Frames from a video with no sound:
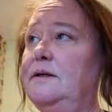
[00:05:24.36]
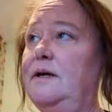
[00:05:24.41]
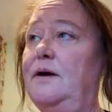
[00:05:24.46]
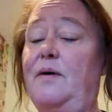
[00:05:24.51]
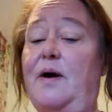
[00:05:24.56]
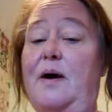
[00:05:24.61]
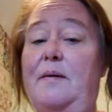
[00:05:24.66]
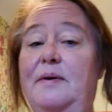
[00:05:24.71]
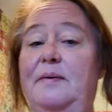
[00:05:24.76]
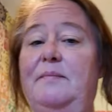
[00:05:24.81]

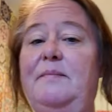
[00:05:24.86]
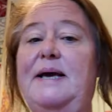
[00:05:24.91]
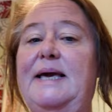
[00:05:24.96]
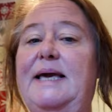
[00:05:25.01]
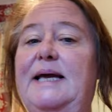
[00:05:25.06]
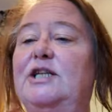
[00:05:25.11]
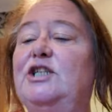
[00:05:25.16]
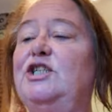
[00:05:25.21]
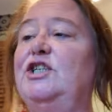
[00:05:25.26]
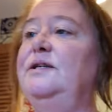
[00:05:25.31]
So I'm in my
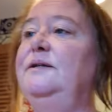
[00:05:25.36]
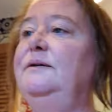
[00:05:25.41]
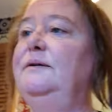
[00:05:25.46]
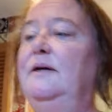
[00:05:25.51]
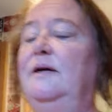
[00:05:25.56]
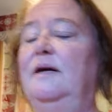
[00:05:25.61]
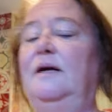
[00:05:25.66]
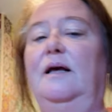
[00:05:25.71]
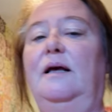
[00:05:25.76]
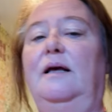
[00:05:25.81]
kitchen.
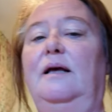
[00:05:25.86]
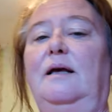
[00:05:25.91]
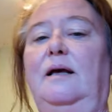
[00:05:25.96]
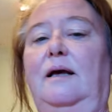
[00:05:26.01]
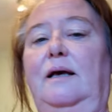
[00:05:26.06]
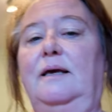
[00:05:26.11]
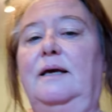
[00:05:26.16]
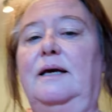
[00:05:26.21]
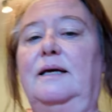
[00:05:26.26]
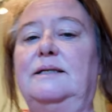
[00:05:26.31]

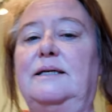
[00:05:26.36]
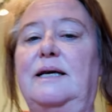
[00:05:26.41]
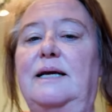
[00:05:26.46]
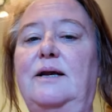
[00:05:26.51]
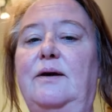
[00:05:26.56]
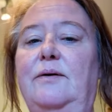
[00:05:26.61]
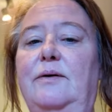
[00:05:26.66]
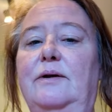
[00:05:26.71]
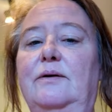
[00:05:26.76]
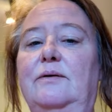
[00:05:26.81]
Yes, I
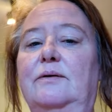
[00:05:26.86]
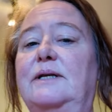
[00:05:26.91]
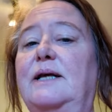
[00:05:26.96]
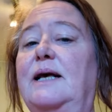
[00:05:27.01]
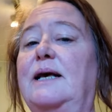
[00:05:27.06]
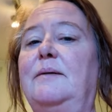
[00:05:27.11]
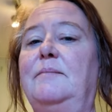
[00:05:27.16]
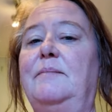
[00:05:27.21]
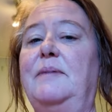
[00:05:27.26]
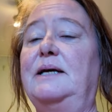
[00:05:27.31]
know it looks
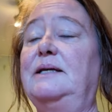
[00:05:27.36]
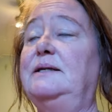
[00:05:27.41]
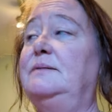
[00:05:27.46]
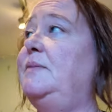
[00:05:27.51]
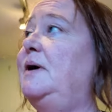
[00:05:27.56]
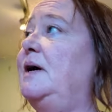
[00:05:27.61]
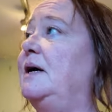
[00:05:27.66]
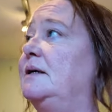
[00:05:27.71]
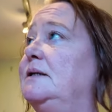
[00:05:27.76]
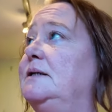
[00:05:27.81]
like a mess,
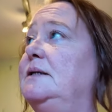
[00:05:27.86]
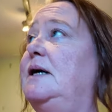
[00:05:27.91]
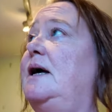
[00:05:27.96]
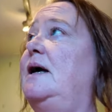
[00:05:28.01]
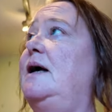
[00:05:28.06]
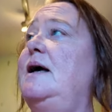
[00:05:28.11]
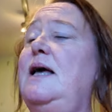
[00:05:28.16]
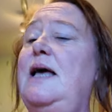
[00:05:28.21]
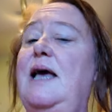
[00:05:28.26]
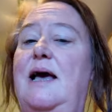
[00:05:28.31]
but
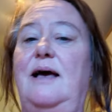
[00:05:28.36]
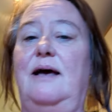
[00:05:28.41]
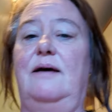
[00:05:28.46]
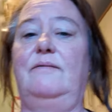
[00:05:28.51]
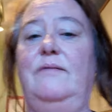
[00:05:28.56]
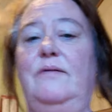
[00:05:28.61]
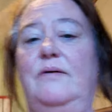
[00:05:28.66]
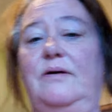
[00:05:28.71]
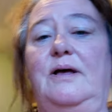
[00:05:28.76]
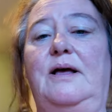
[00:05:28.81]
I
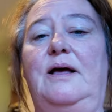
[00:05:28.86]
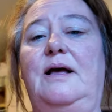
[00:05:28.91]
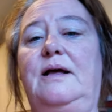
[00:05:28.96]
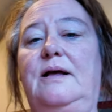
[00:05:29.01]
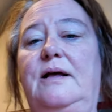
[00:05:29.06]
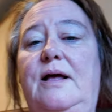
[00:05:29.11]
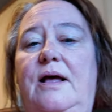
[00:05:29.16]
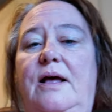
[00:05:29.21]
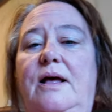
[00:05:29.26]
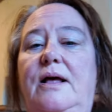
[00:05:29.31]
have
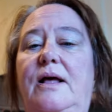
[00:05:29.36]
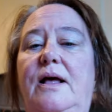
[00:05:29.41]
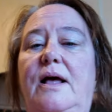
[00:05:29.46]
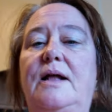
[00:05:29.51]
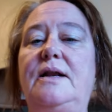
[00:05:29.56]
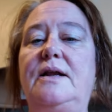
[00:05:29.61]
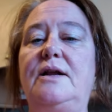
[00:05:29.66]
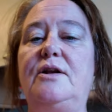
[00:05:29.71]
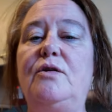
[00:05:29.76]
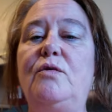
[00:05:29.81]

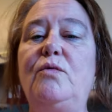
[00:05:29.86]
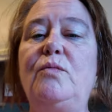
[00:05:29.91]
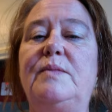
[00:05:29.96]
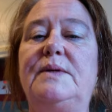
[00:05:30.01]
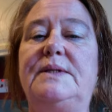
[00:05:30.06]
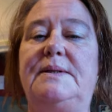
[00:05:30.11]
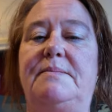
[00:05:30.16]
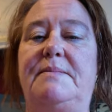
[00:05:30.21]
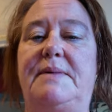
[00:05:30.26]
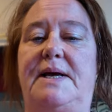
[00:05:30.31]
an
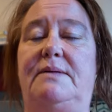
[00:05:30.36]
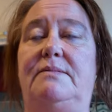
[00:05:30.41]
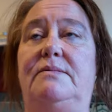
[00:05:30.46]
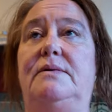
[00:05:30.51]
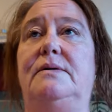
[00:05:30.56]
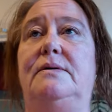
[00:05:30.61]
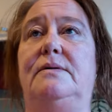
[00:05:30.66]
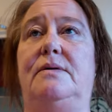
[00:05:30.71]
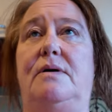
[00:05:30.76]
enormous amount